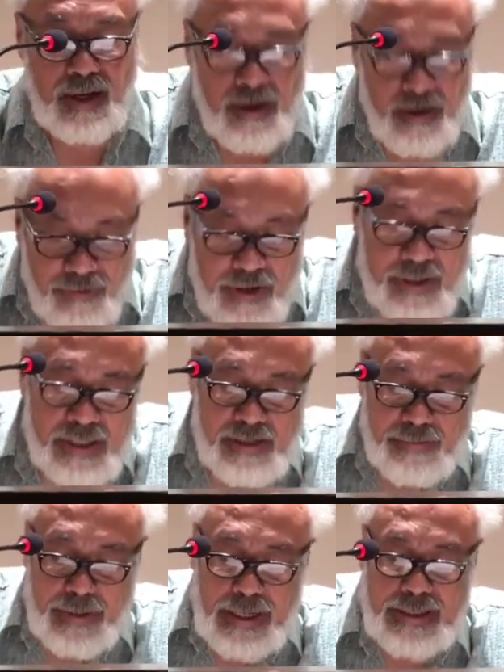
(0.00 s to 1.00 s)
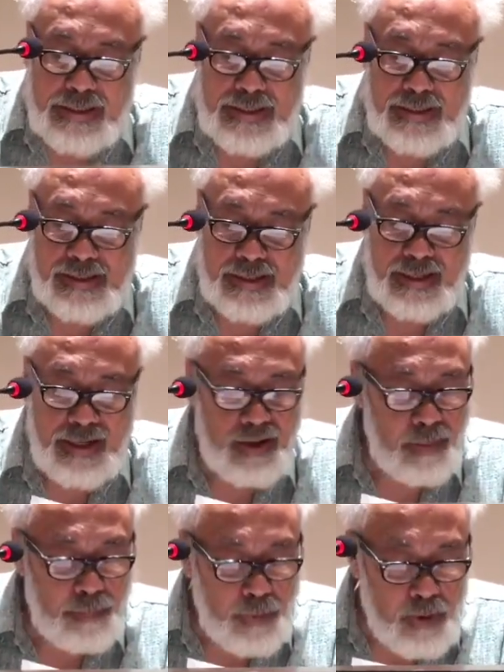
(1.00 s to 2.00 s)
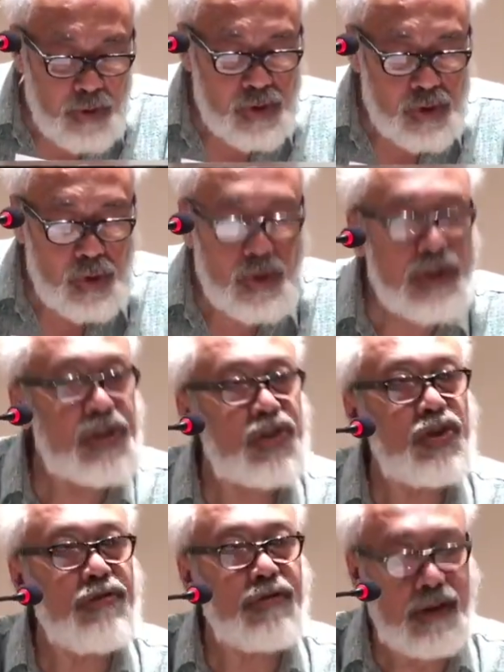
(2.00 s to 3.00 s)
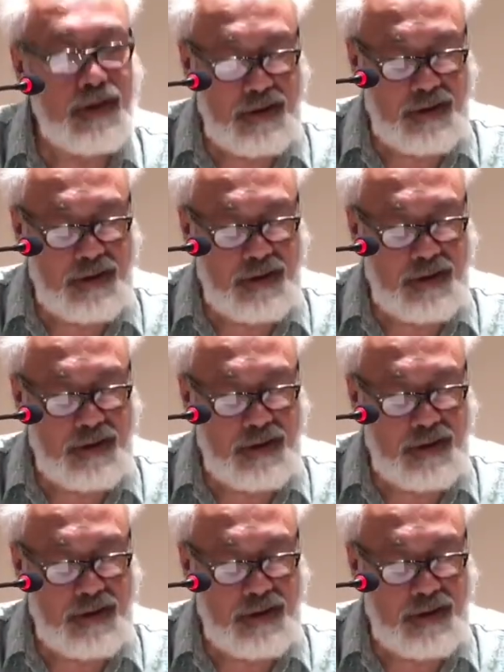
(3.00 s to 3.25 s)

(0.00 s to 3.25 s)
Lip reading: Reversibility is here opposed to retrieval.